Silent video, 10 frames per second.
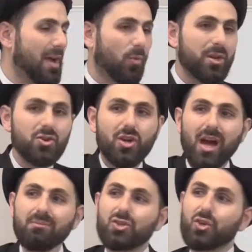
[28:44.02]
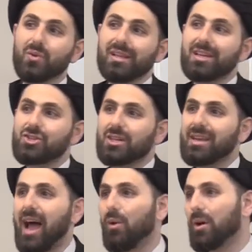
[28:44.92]
When you come to religion,
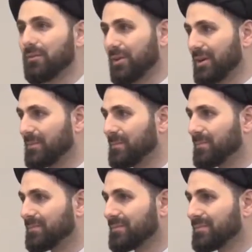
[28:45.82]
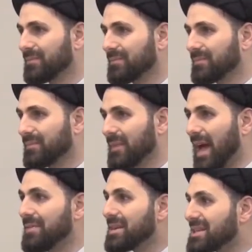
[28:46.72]
however,
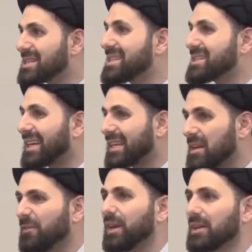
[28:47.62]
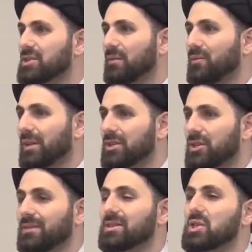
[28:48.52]
and this is the significance of
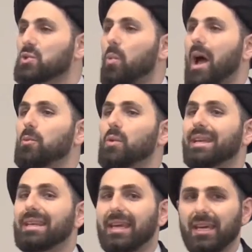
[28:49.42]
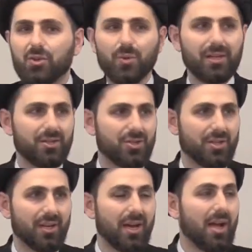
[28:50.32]
religion, this is why we need
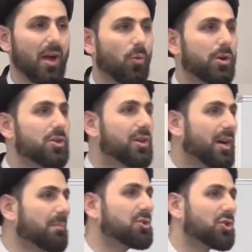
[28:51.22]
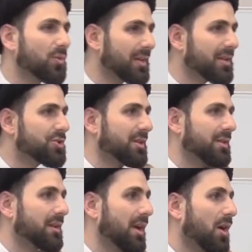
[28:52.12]
religion. When you come to
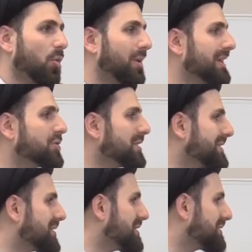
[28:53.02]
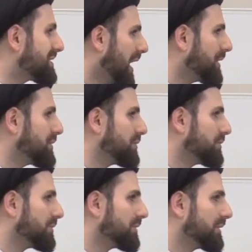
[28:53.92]
religion, religion doesn't tell you,